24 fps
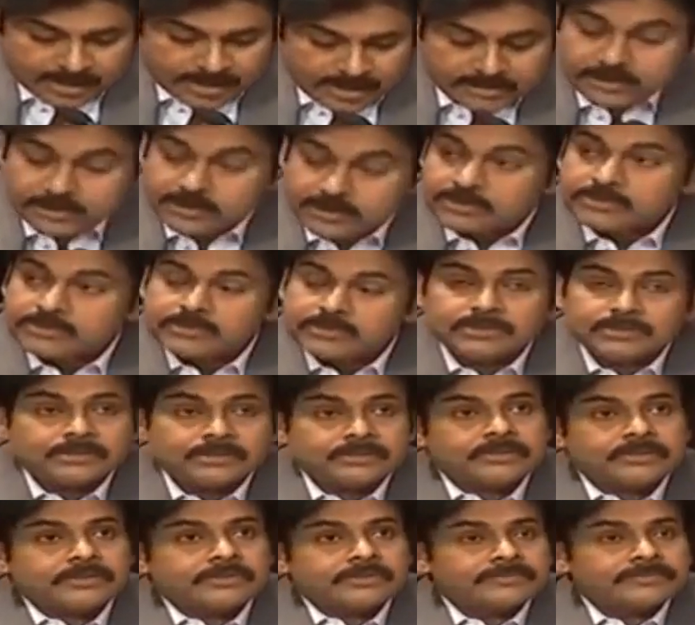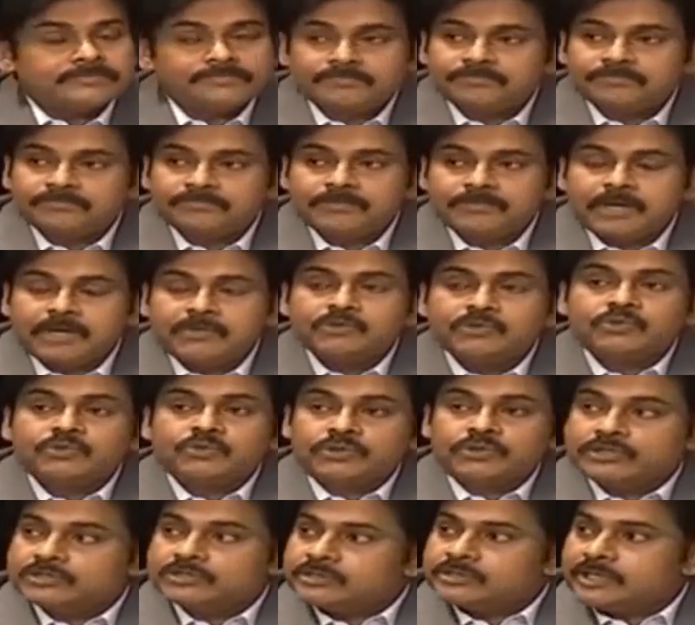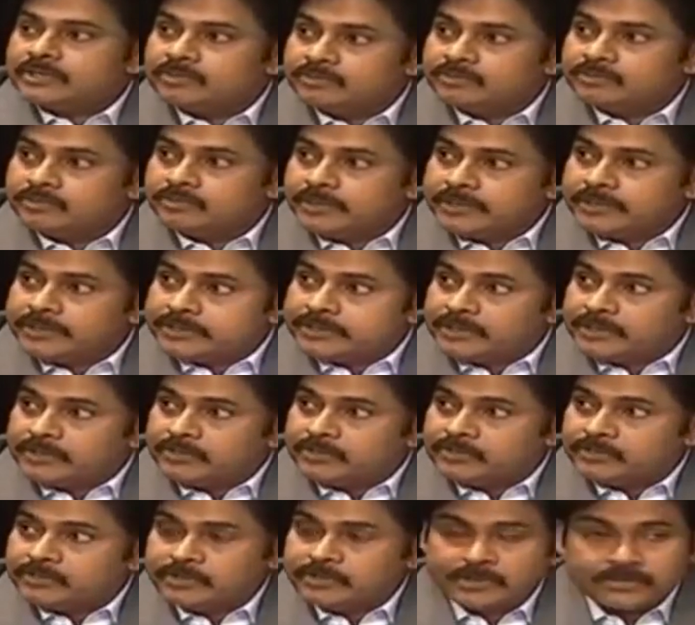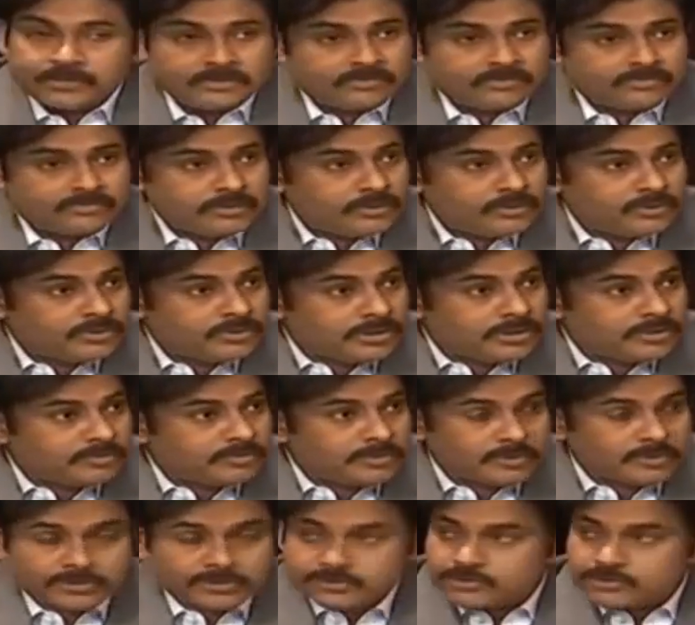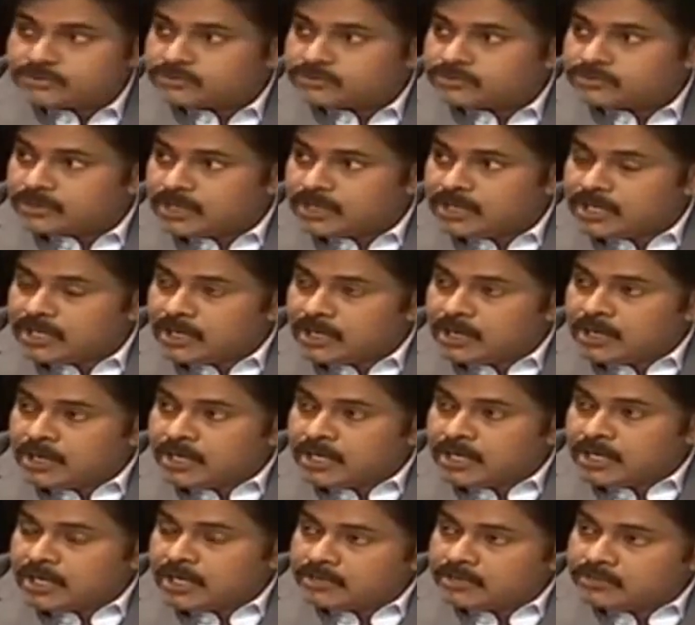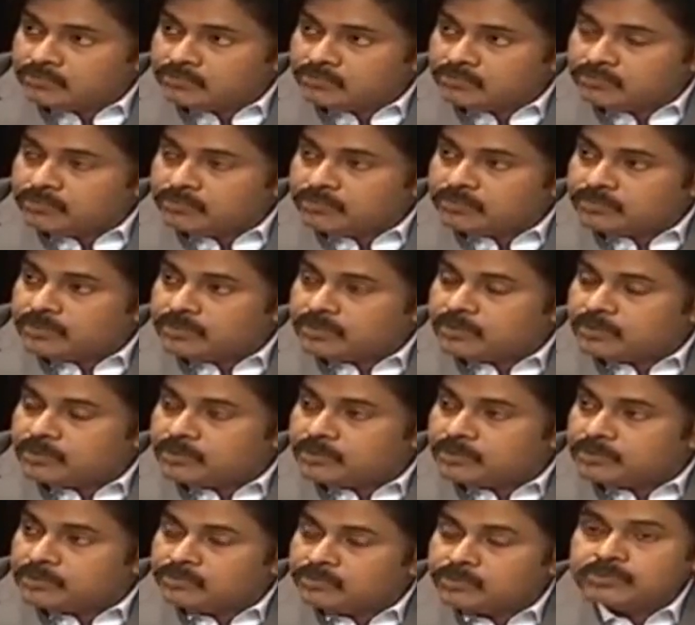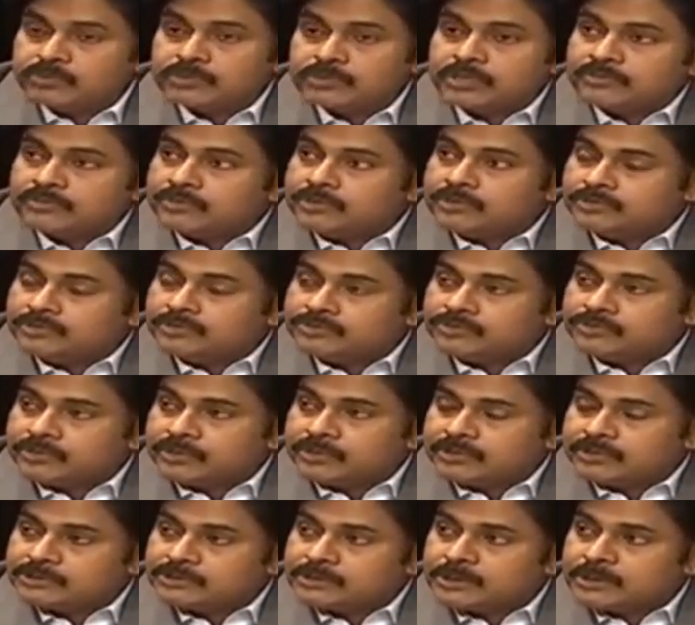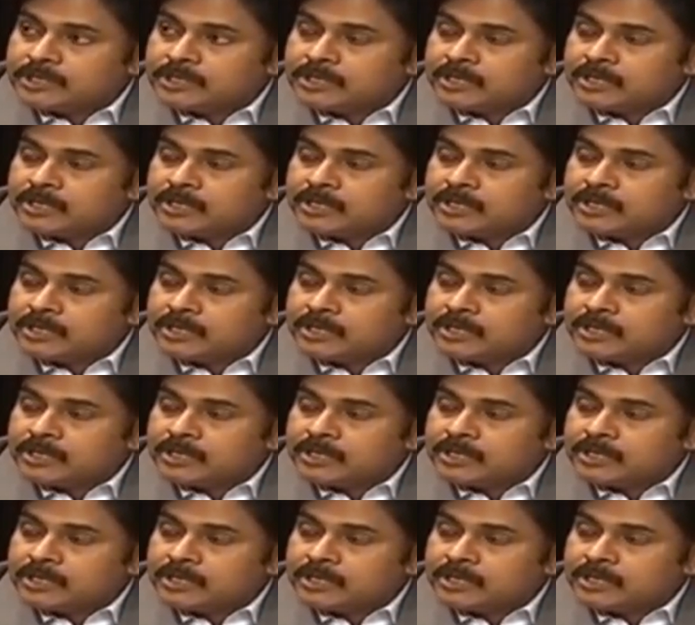I said, uh, our school doesn't have a playground and we don't have books and uh, we don't have any trees.